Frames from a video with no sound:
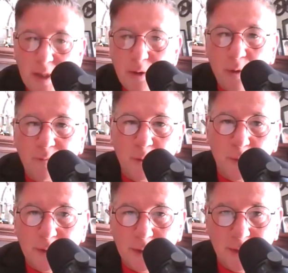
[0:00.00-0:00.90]
video of
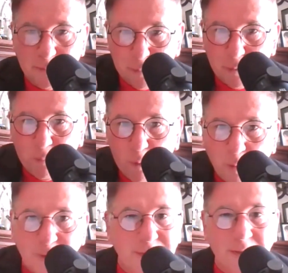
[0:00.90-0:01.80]
you in
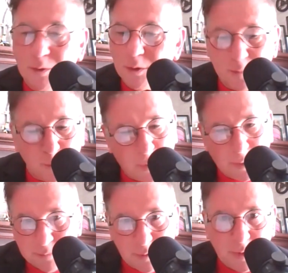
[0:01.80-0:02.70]
performance, and you look
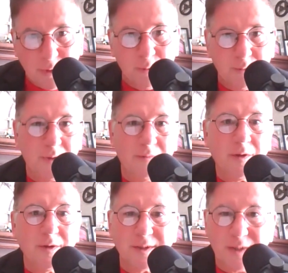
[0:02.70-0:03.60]
right like you live
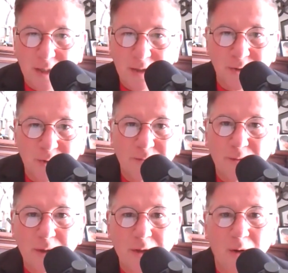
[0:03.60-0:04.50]
on the stage. You look
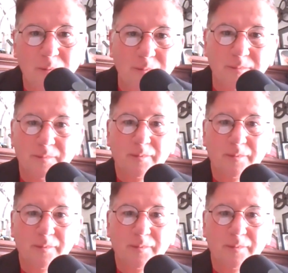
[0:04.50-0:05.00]
very calm.